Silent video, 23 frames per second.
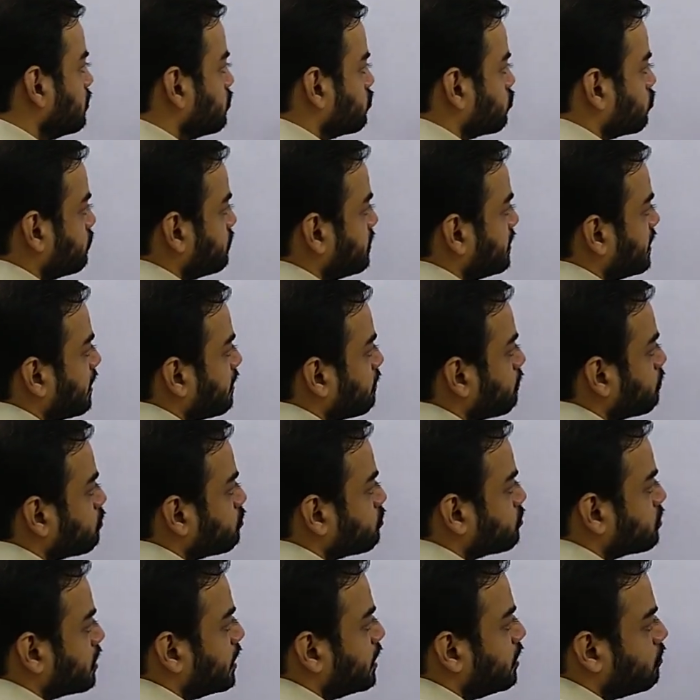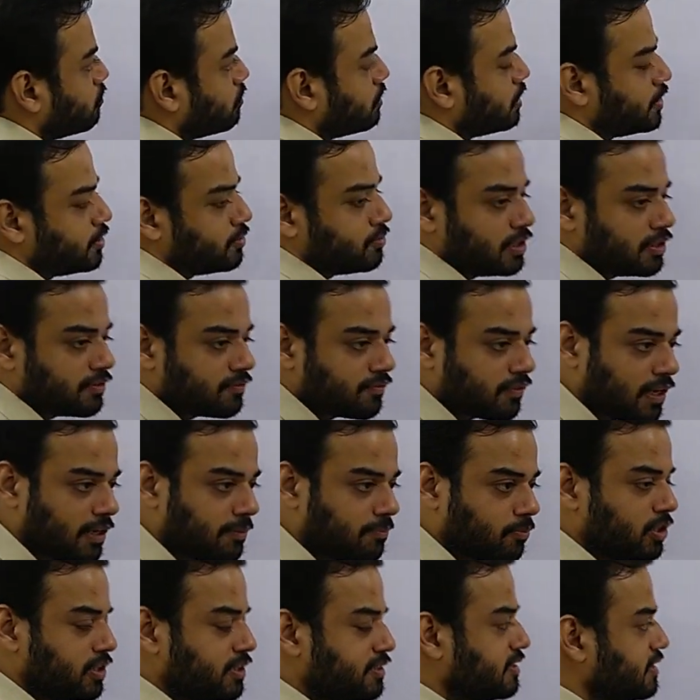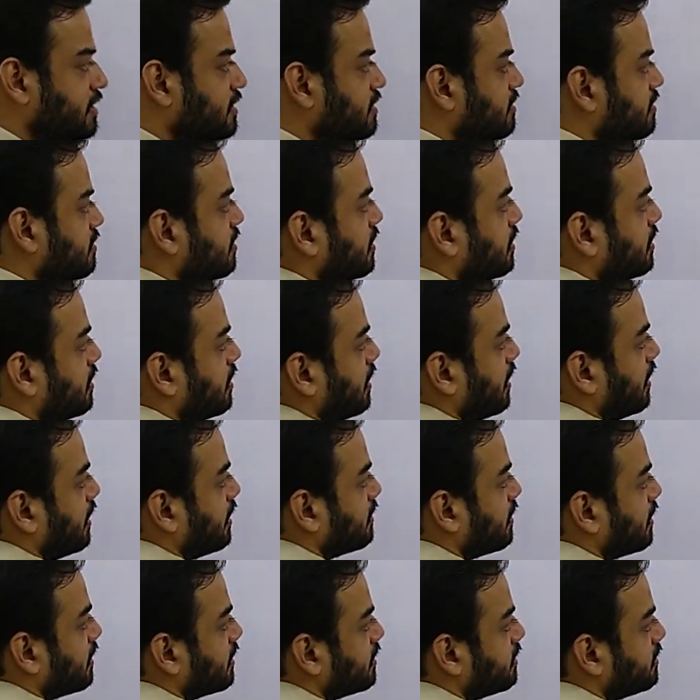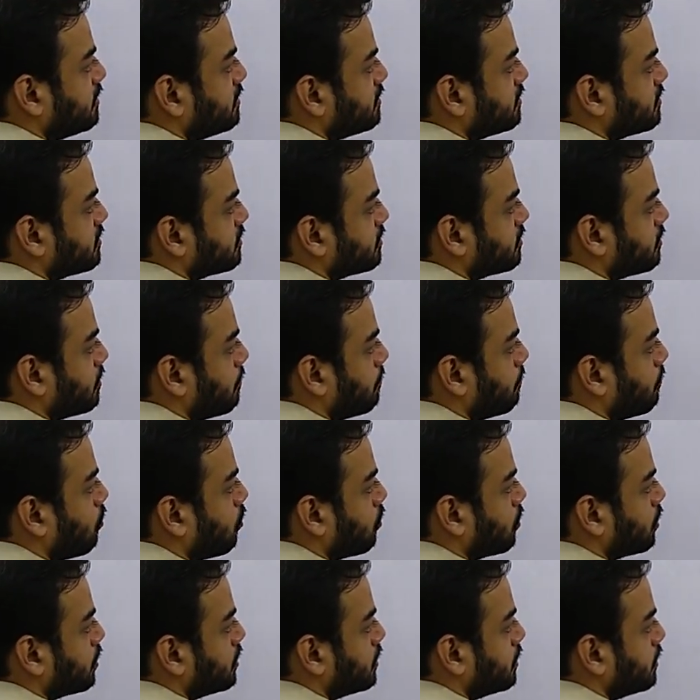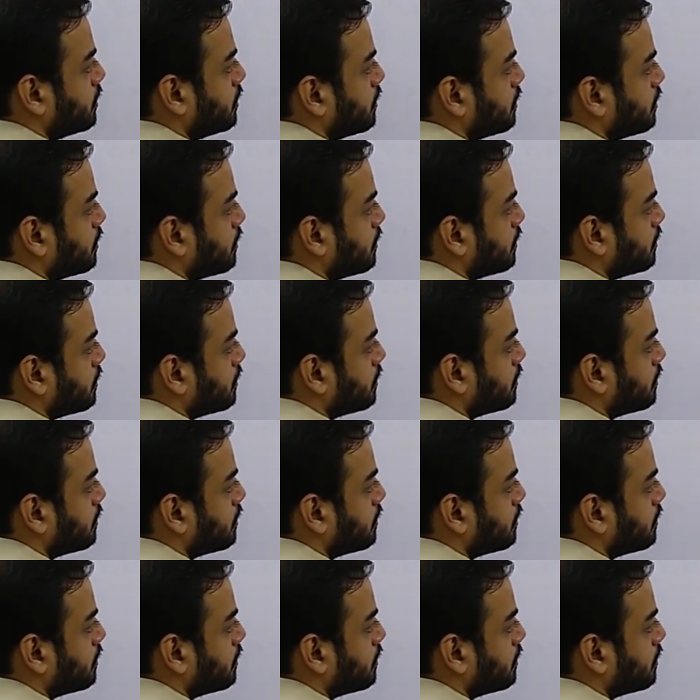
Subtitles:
So we have to study only unit 5.6, and that is modern